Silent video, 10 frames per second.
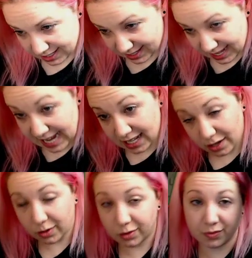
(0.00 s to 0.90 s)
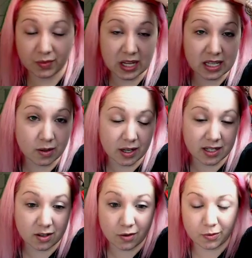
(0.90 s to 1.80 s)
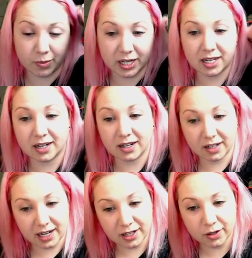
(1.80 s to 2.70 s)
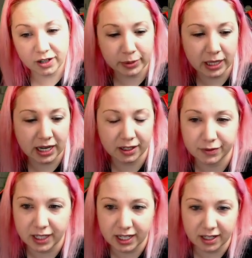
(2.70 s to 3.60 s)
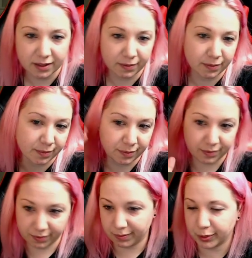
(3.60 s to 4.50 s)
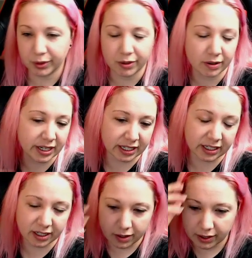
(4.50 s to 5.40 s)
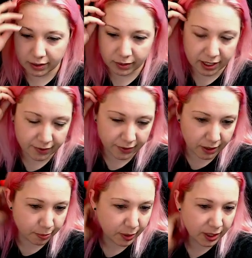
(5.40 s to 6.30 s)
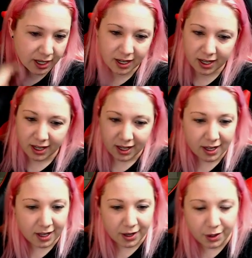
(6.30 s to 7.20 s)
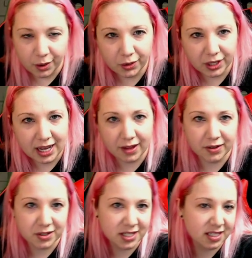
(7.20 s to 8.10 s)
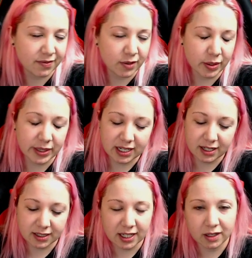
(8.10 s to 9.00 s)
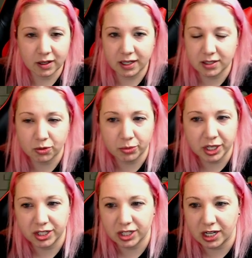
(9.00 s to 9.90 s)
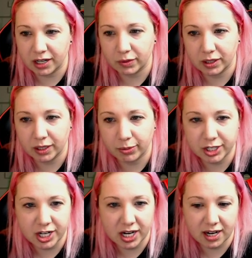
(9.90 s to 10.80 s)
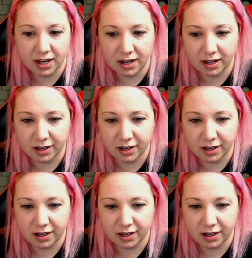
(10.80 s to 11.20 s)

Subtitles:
Thank you. Thank you guys all for being here. I know I've been kind of like blurring and going whatever, but holy cow, there are 6 of you in here. Thank you guys so much. I really appreciate it.